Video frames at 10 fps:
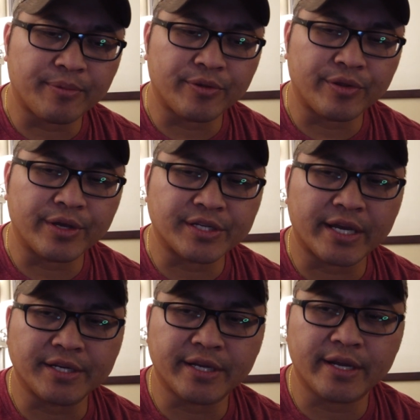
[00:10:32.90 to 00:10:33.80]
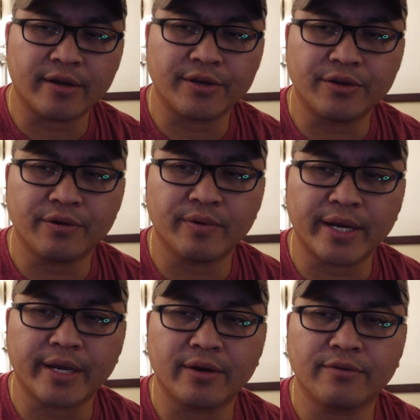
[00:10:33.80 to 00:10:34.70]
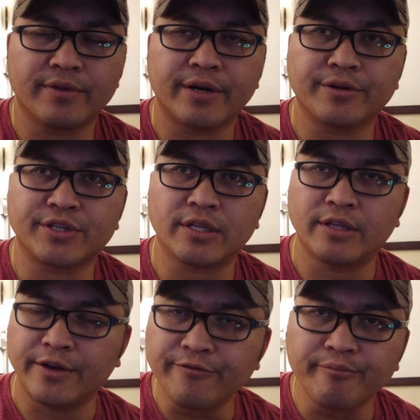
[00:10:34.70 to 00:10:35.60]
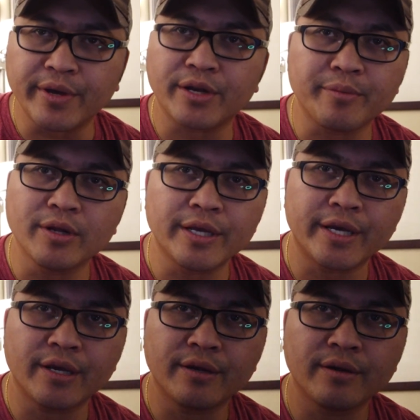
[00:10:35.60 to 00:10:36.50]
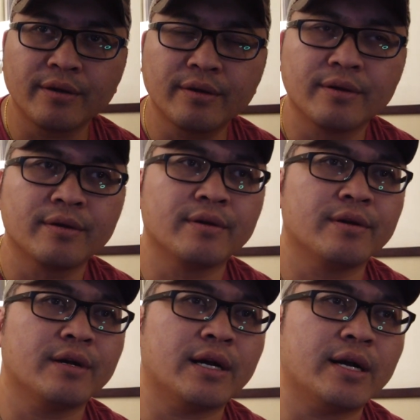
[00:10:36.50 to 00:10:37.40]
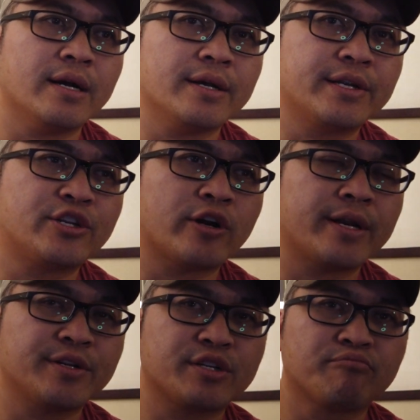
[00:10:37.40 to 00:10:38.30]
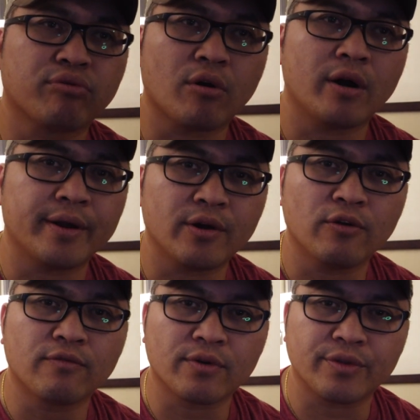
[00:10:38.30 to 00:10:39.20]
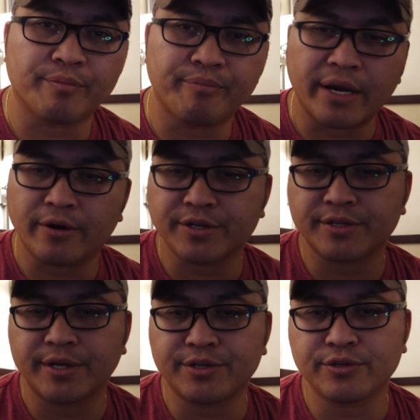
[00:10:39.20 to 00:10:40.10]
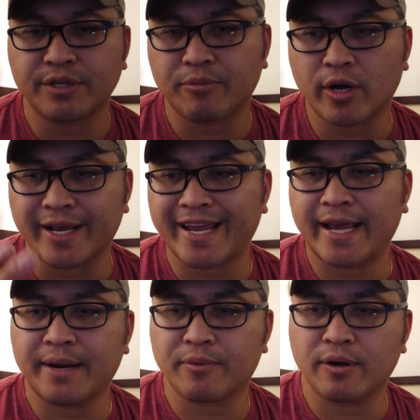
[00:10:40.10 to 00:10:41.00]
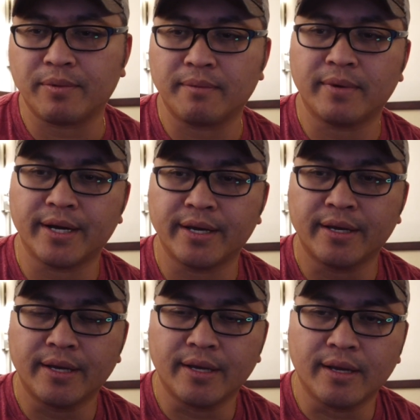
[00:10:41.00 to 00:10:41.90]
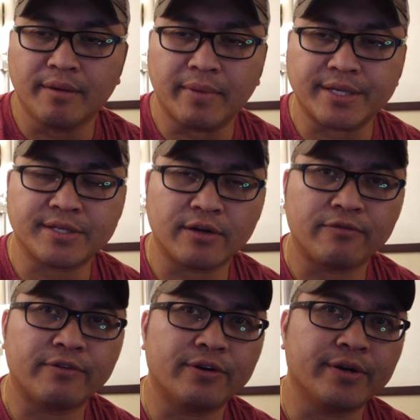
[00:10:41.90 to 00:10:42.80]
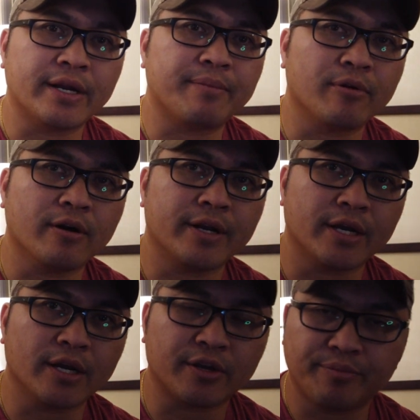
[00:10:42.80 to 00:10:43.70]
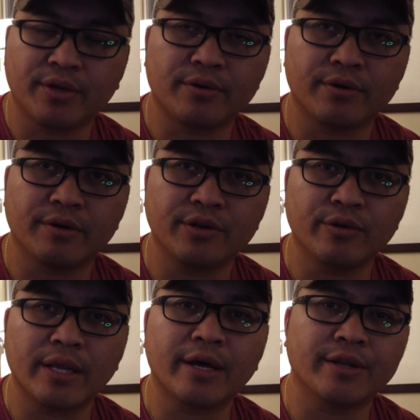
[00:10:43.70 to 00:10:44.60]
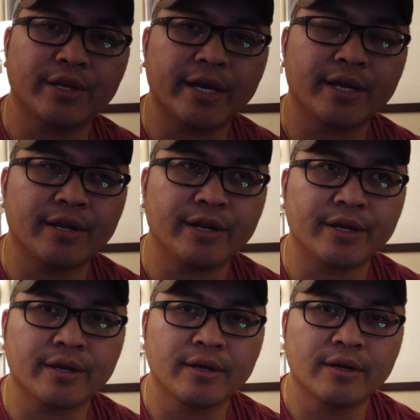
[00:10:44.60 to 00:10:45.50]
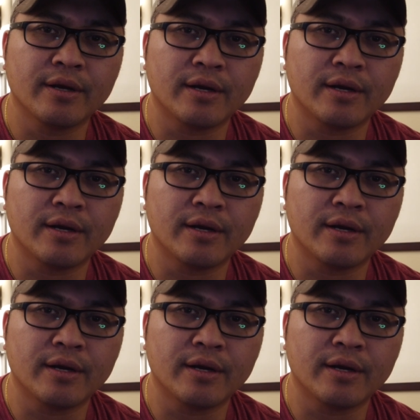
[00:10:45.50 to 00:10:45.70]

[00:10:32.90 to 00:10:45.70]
couple of the things I intend on doing when I get over there is to live minimally. I did try to just brought over the bare essentials. I brought a camera, I brought my cell phone, and I brought a computer to do a lot of the editing.